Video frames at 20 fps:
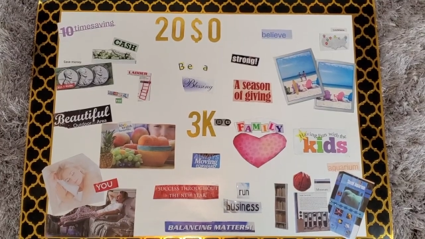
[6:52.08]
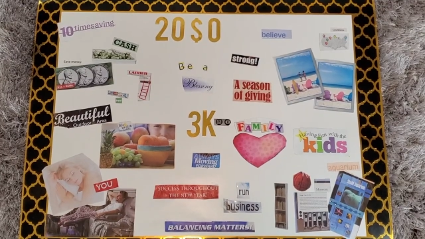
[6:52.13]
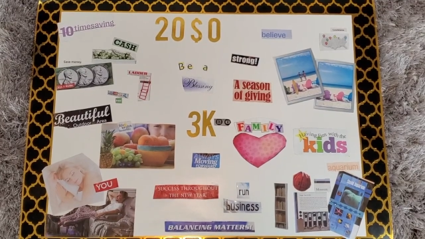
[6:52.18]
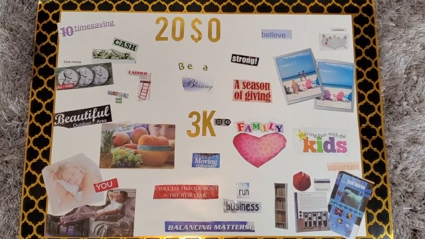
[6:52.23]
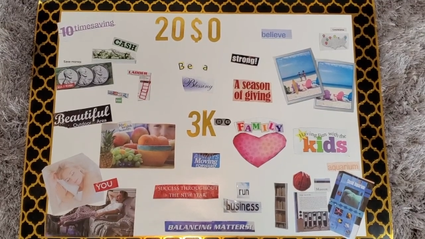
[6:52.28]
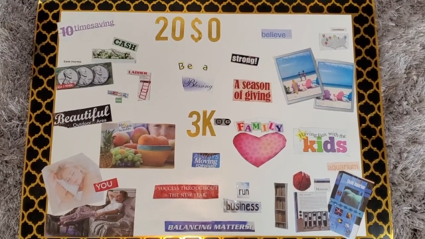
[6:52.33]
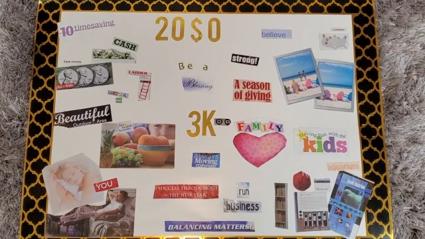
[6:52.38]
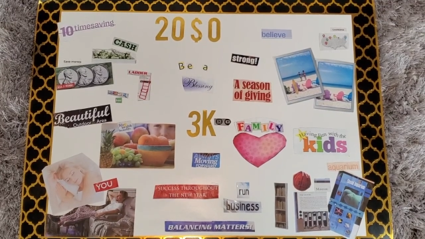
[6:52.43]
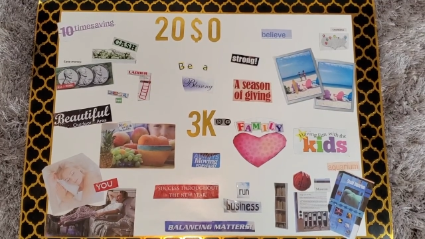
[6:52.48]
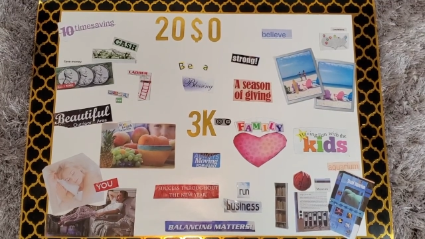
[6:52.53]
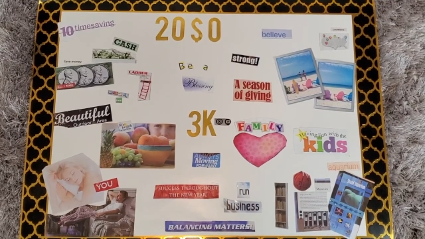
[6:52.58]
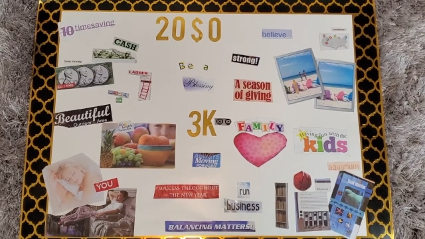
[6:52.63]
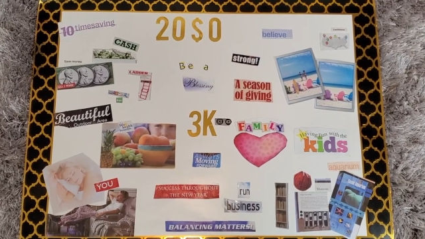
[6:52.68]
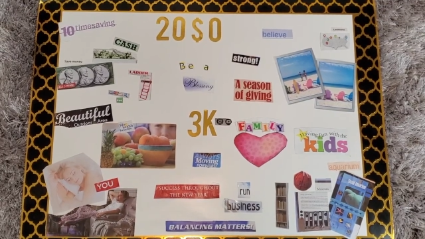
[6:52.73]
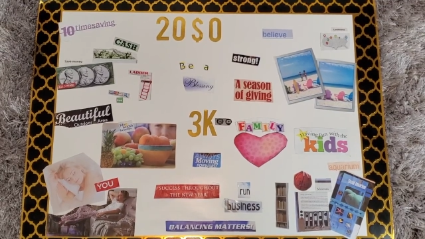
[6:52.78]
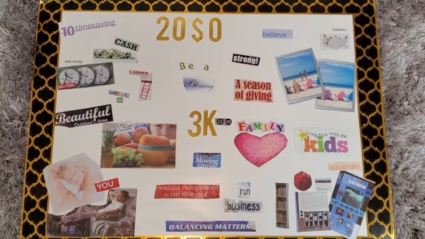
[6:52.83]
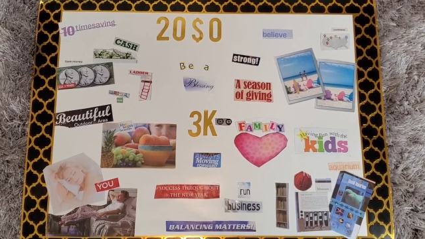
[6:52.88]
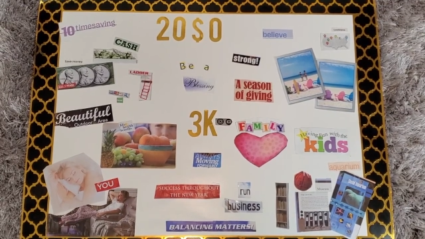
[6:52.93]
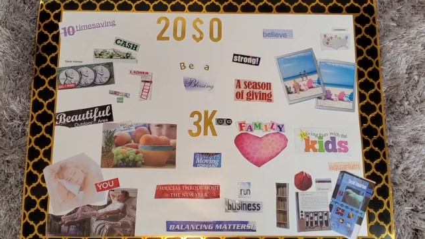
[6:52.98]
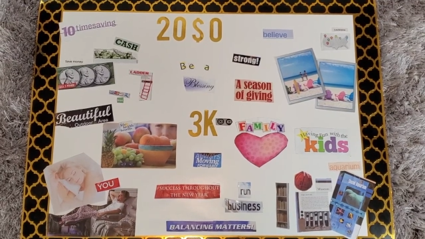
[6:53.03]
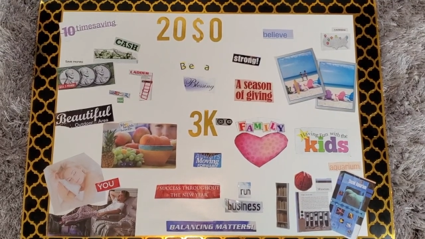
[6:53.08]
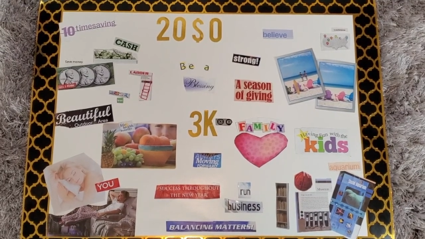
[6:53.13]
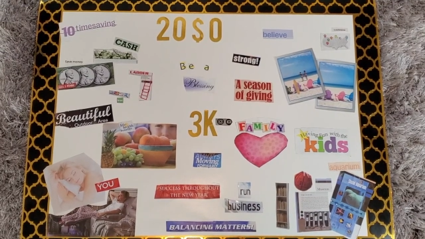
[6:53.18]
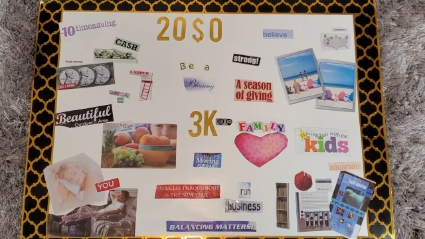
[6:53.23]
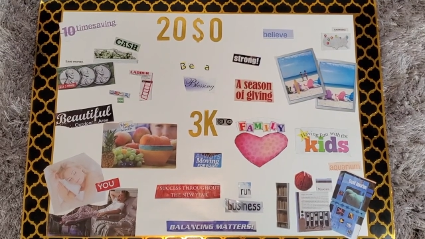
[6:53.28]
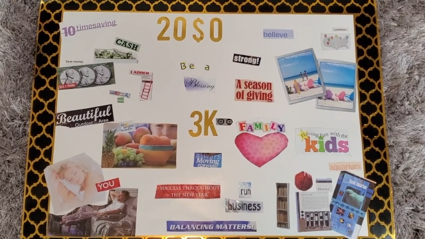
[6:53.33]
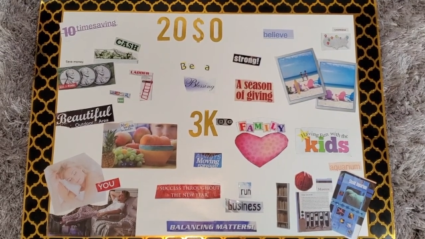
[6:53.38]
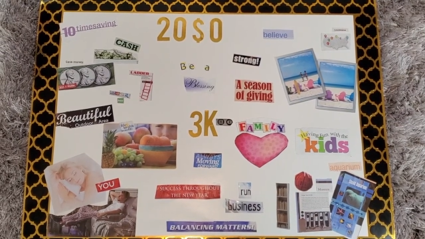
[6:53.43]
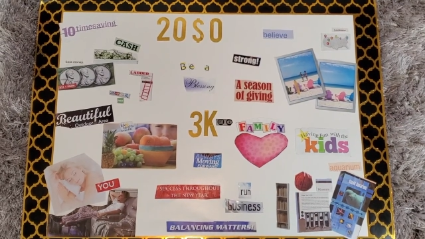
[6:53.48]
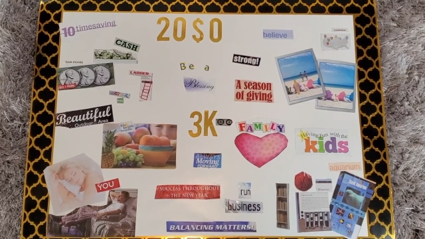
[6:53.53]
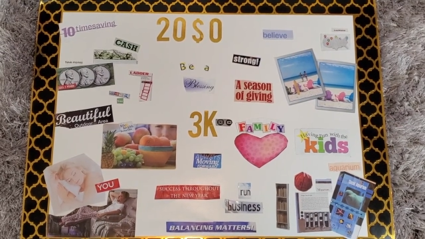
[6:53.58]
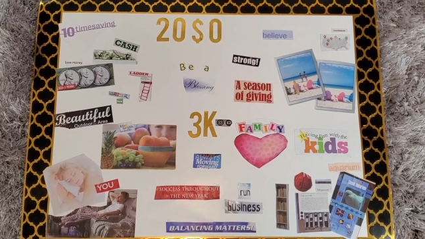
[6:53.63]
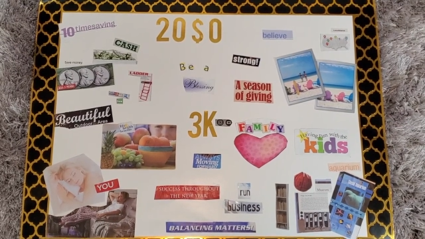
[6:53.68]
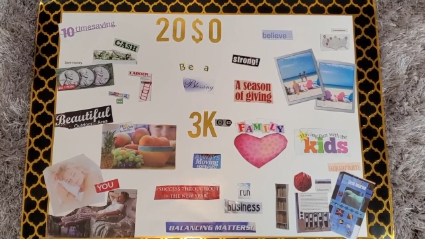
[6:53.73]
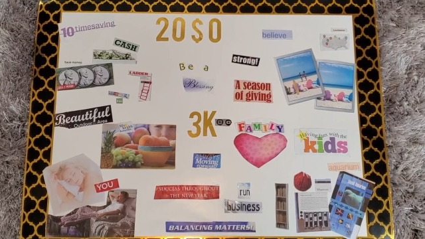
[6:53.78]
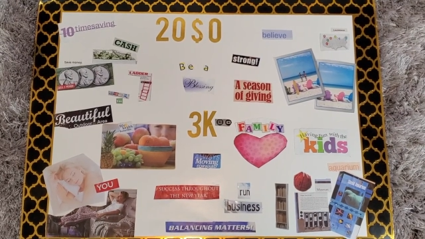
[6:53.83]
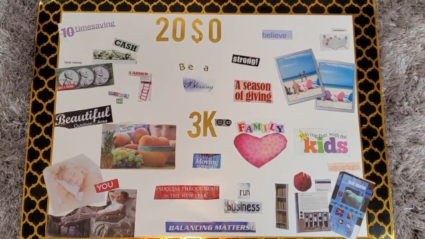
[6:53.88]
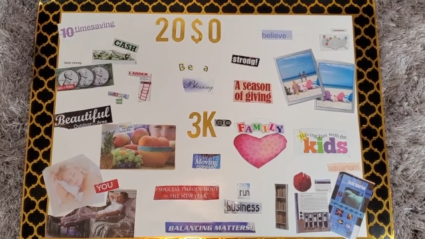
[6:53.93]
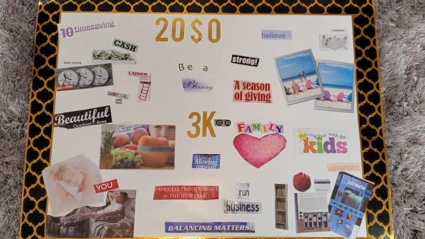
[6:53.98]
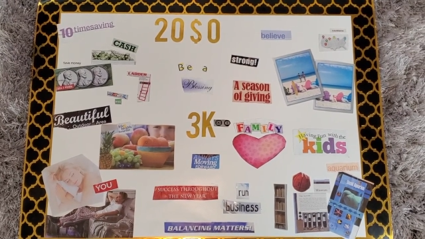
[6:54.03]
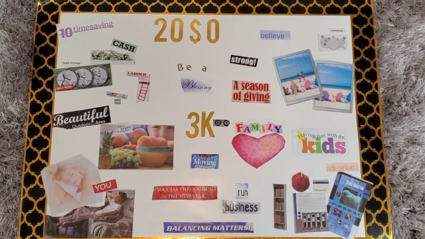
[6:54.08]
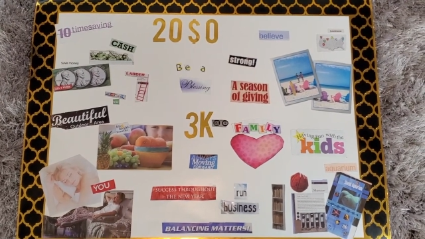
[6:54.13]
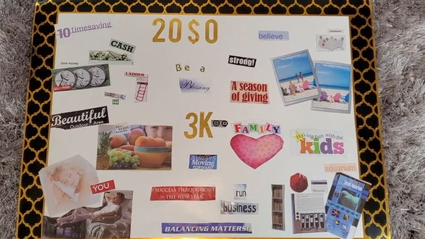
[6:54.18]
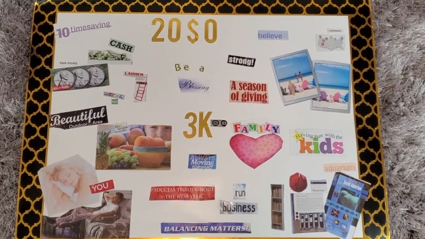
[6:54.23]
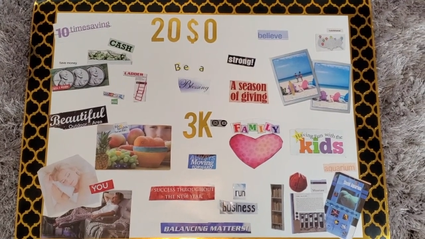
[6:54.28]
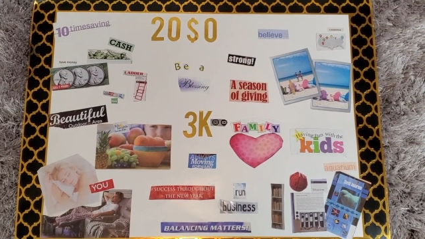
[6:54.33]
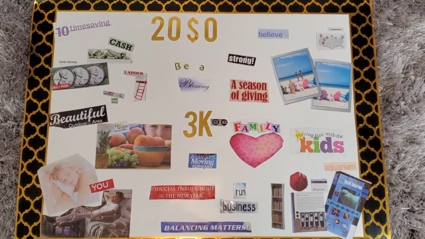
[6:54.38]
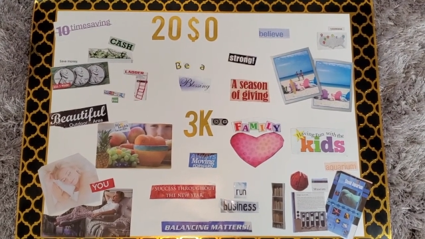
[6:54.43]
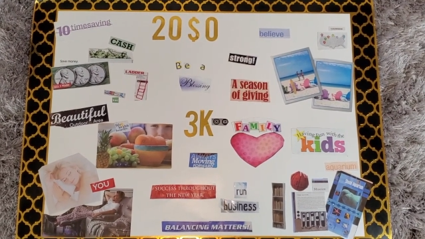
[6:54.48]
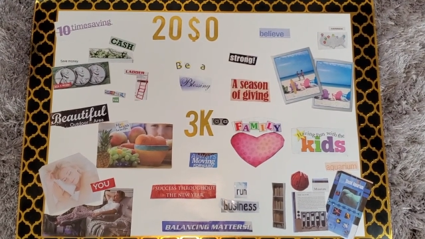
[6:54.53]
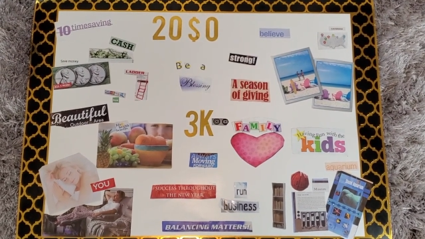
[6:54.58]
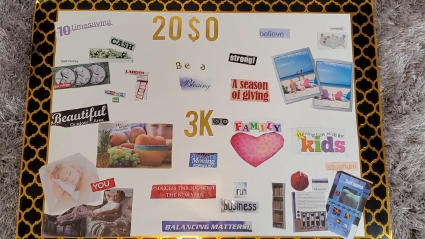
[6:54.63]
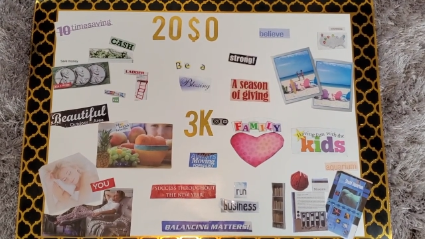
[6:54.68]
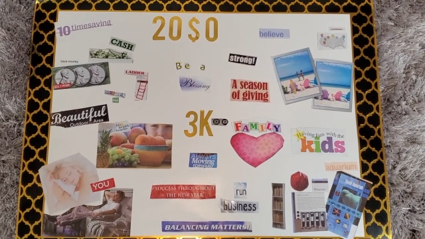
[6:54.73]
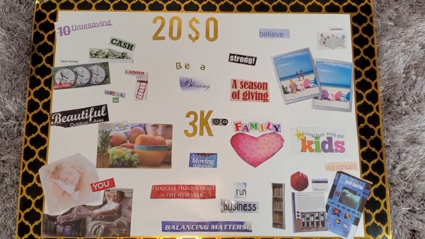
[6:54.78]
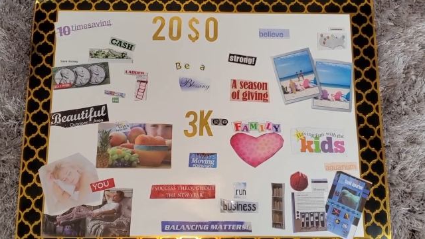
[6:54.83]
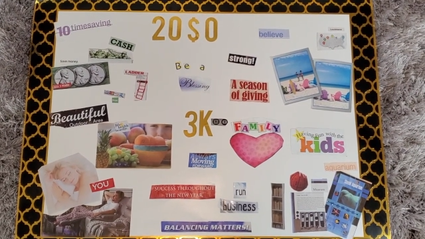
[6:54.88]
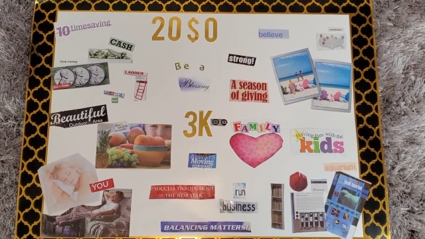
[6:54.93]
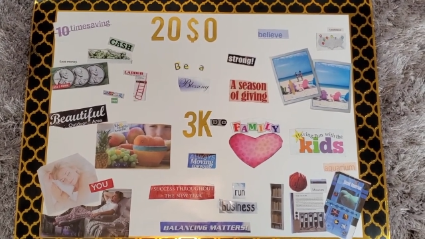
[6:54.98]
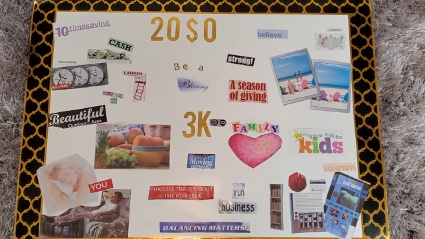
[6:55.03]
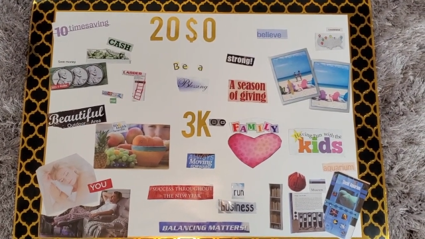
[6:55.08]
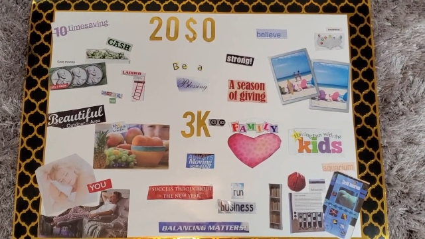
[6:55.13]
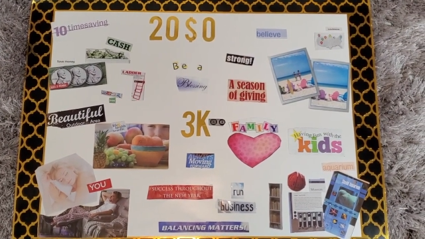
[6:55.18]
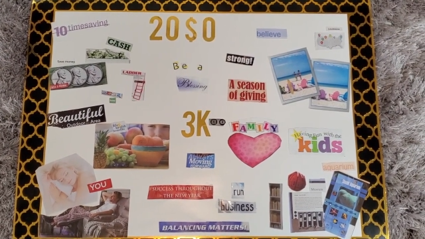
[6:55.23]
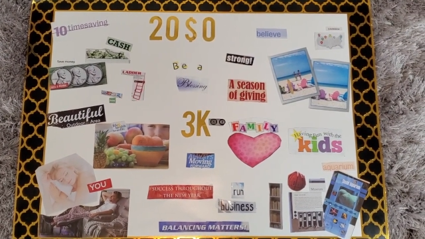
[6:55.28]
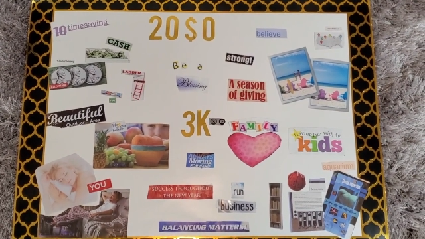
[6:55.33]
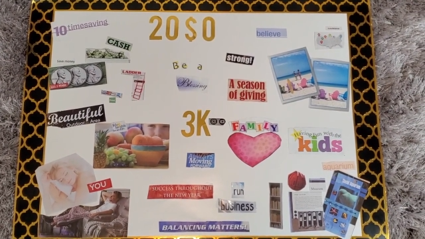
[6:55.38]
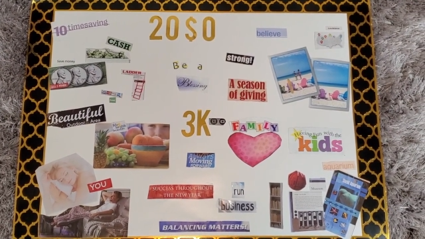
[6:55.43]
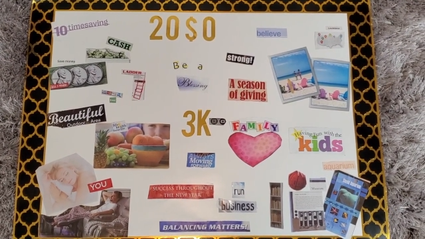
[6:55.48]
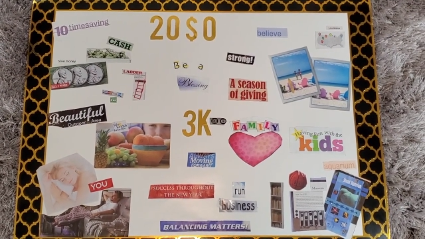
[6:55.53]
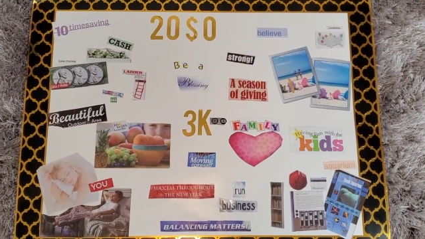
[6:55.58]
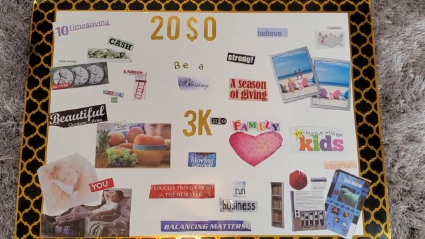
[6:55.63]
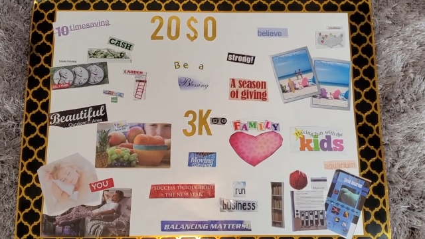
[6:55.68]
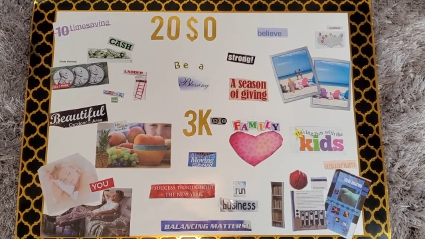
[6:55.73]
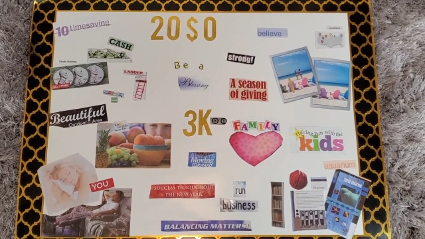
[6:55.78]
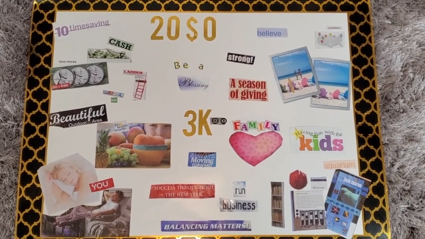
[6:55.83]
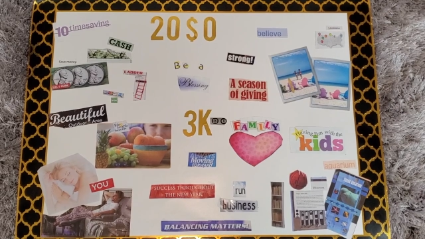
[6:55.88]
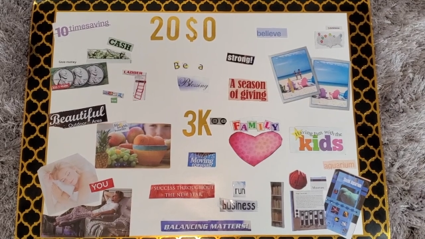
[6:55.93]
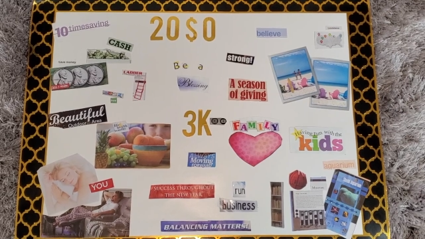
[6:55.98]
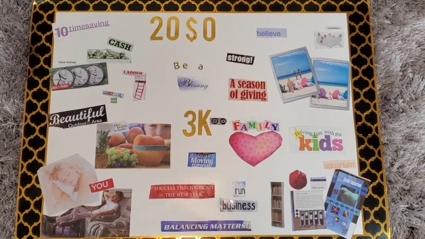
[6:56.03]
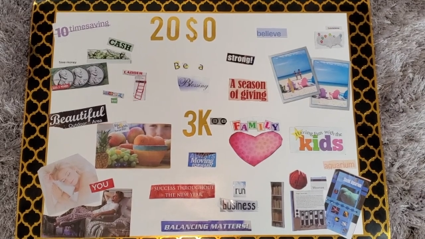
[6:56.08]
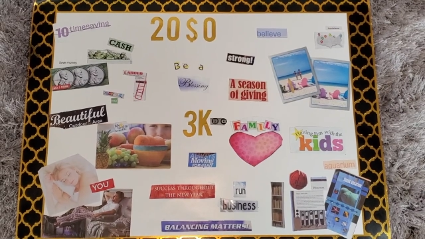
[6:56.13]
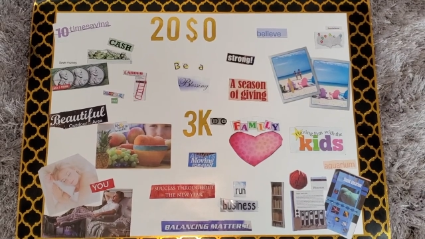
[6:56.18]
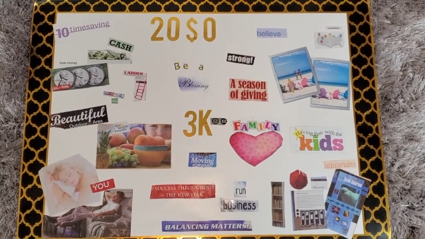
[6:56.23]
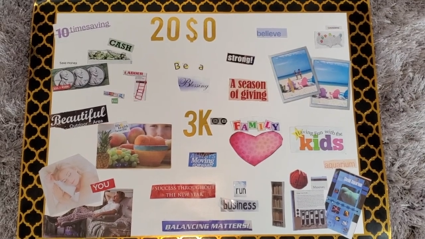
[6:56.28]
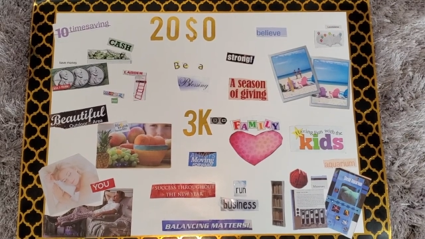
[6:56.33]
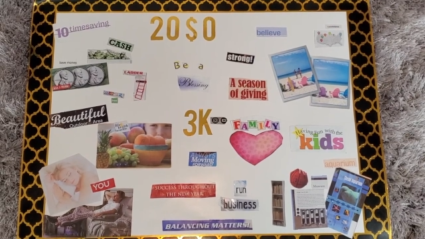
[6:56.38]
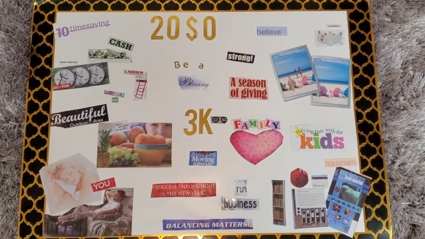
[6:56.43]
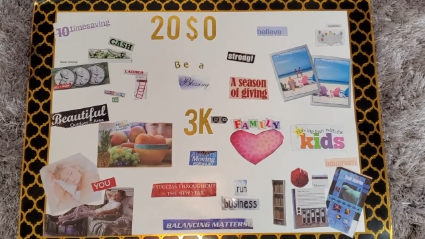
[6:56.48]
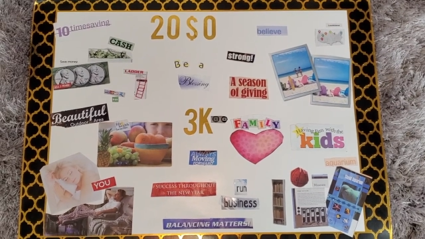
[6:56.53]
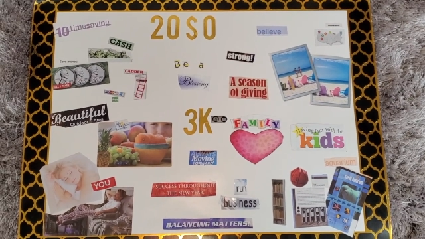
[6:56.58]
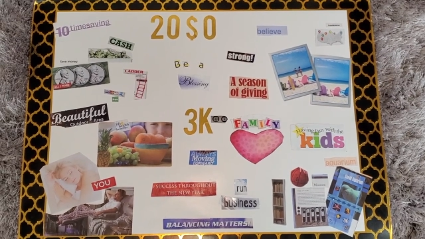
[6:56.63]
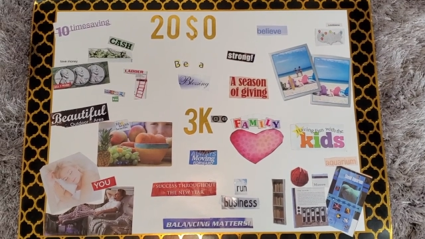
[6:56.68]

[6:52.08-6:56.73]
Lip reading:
(no speaker visible)